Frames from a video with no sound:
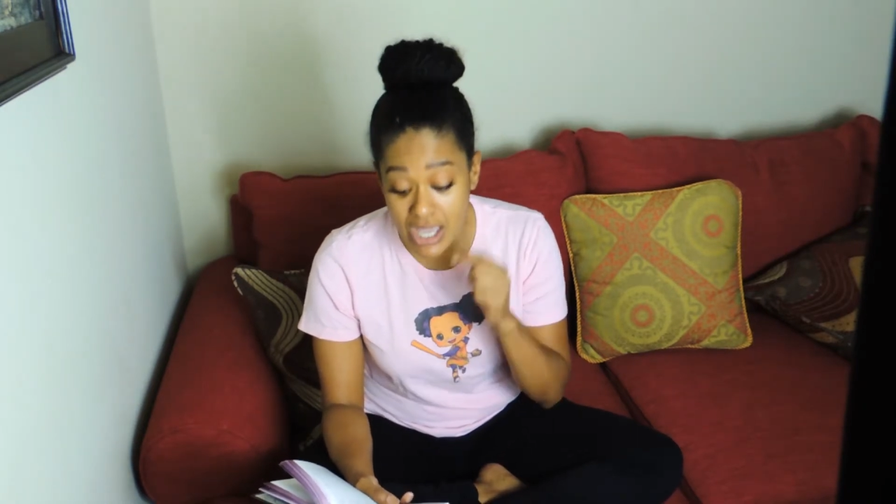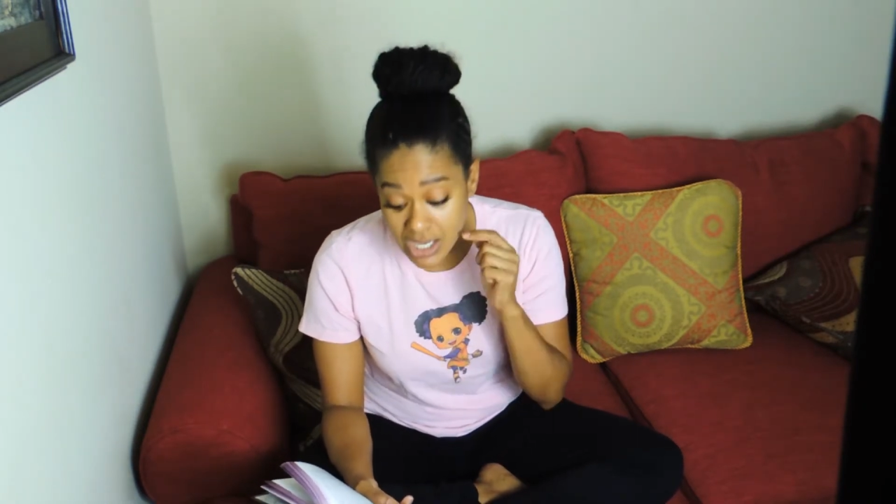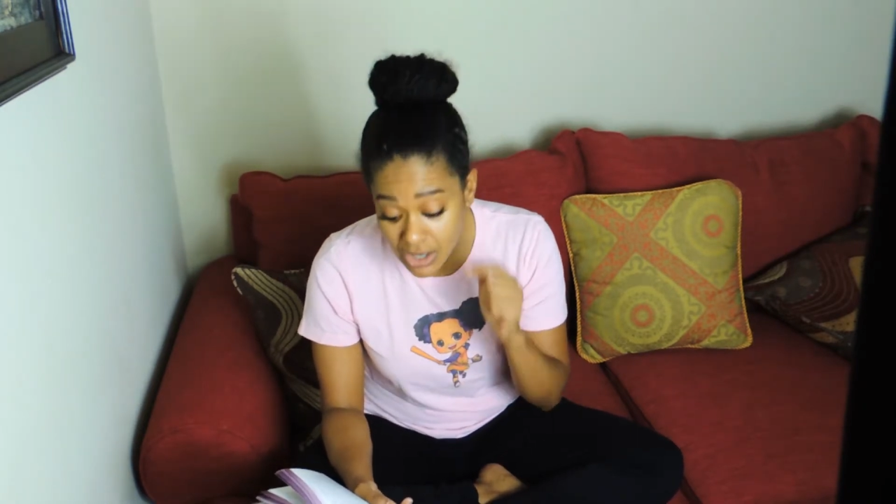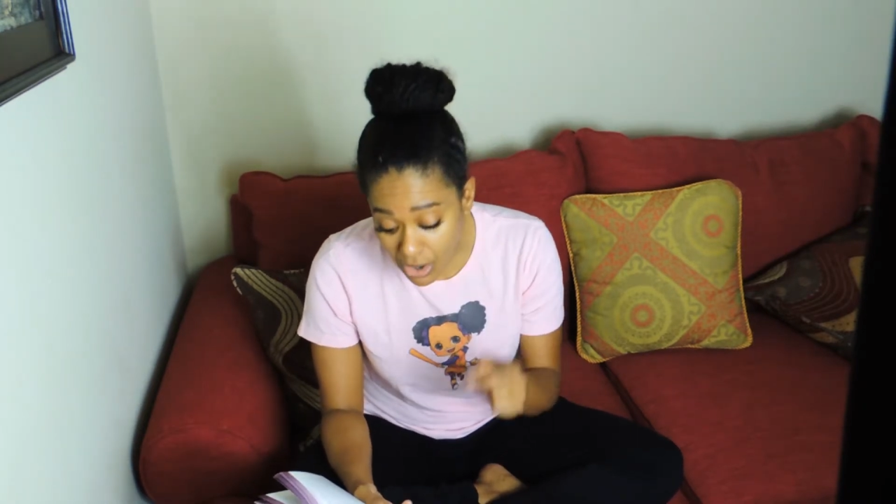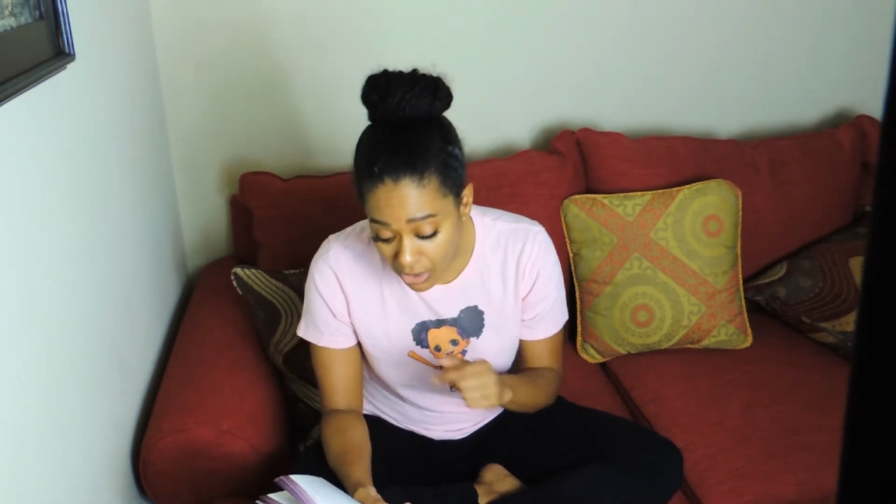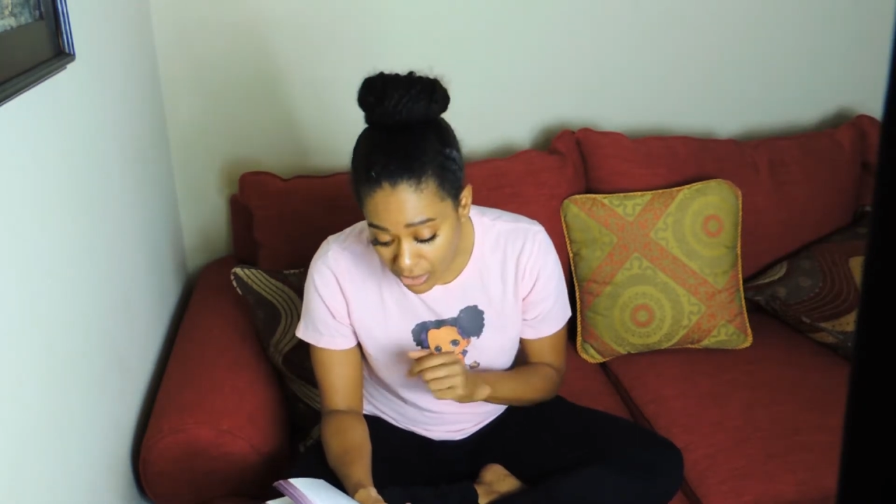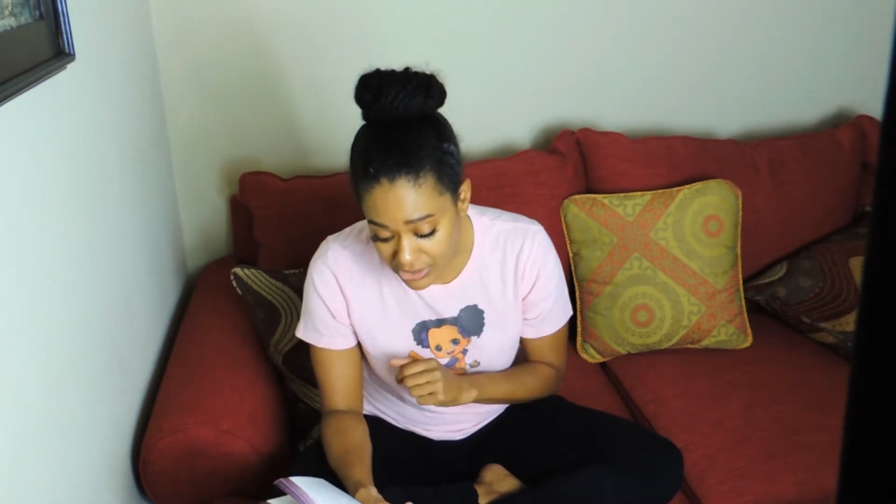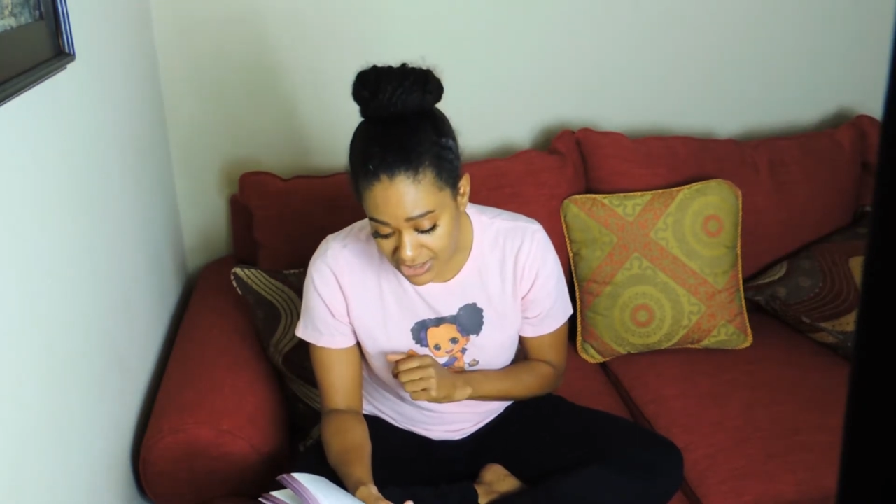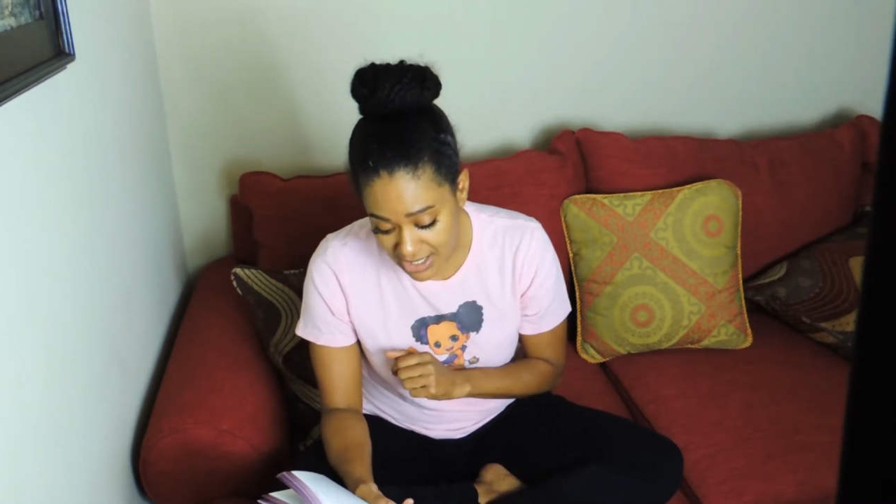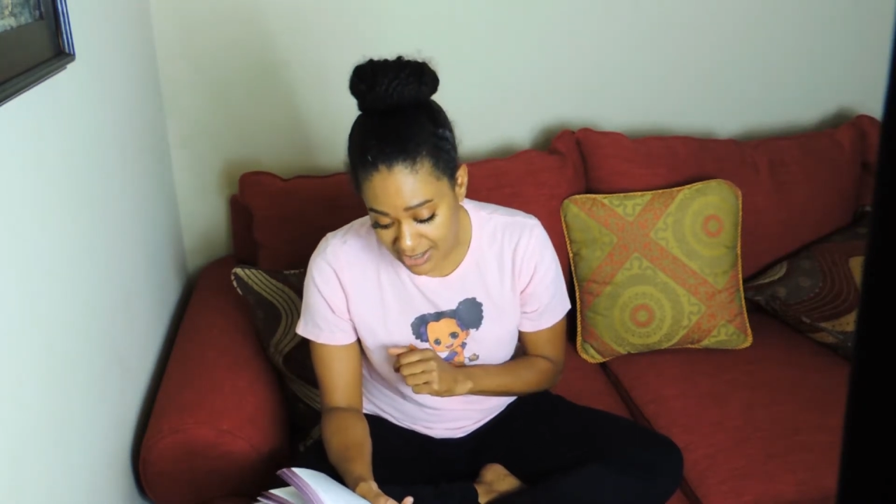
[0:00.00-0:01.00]
in
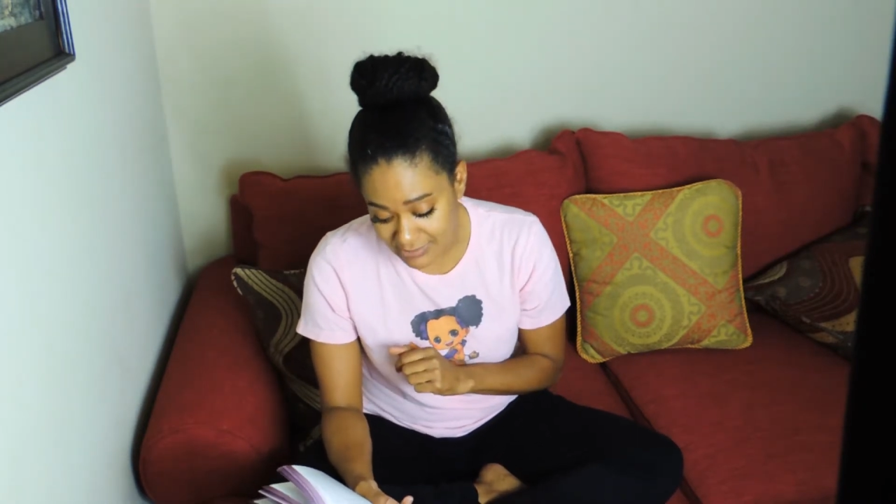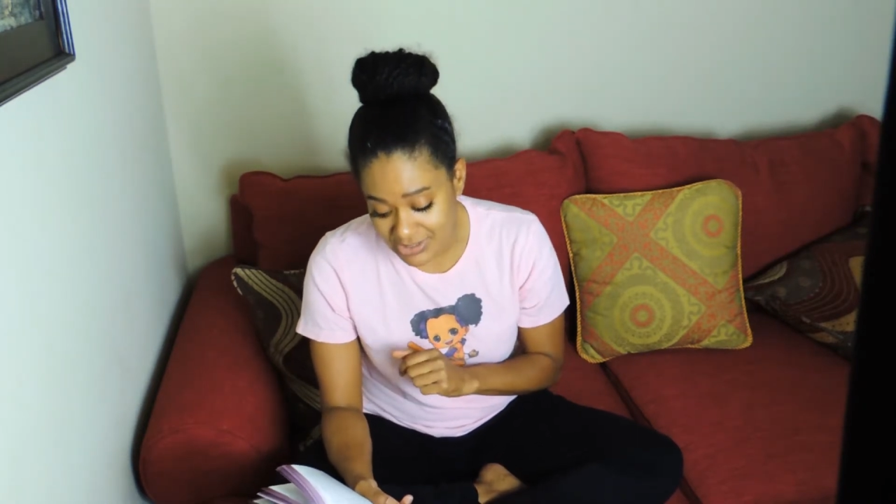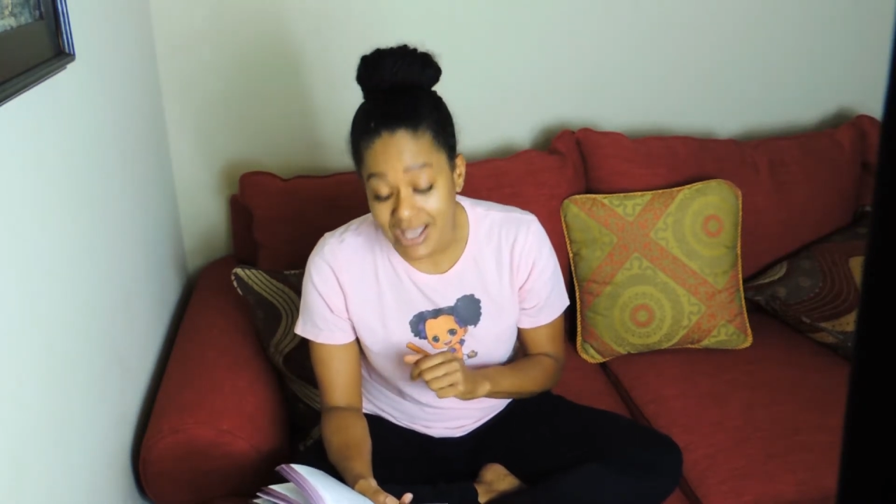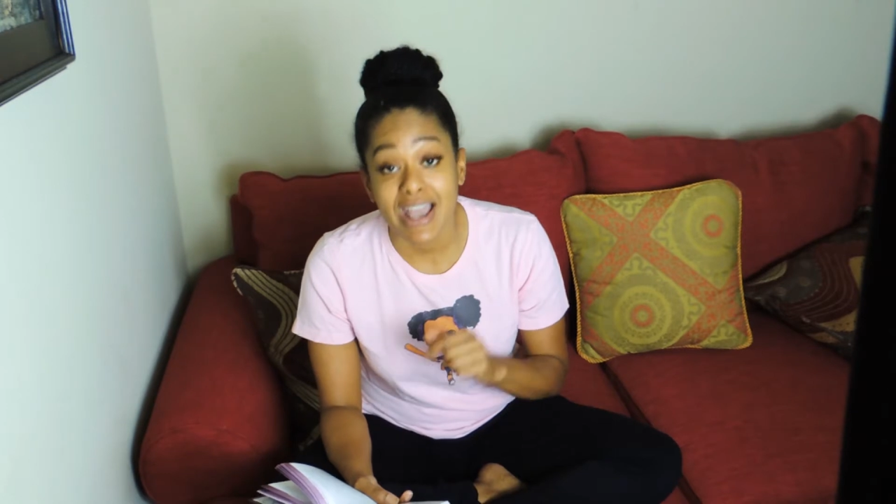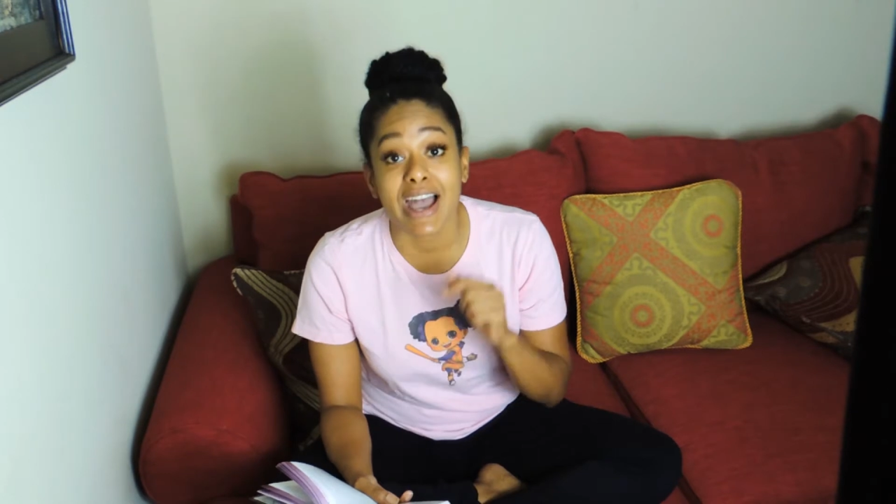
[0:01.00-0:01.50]
hard times,